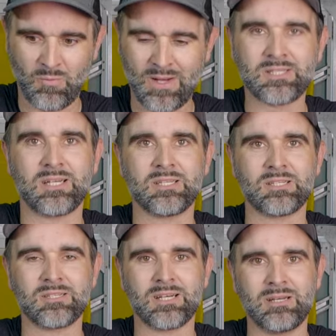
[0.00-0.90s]
wet sand
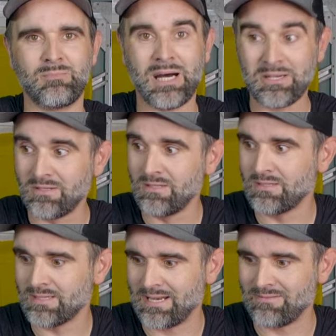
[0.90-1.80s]
this entire panel,
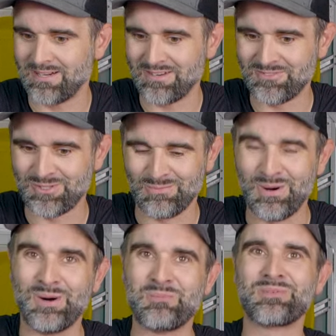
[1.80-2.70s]
get it ready for some
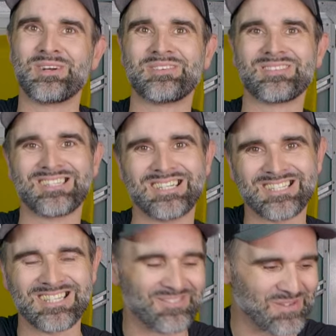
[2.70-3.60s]
more product
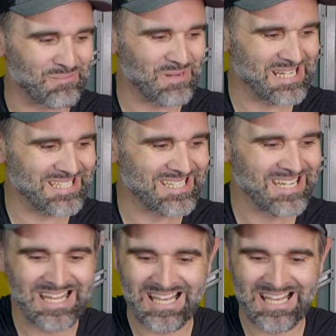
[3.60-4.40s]
testing that I've got planned.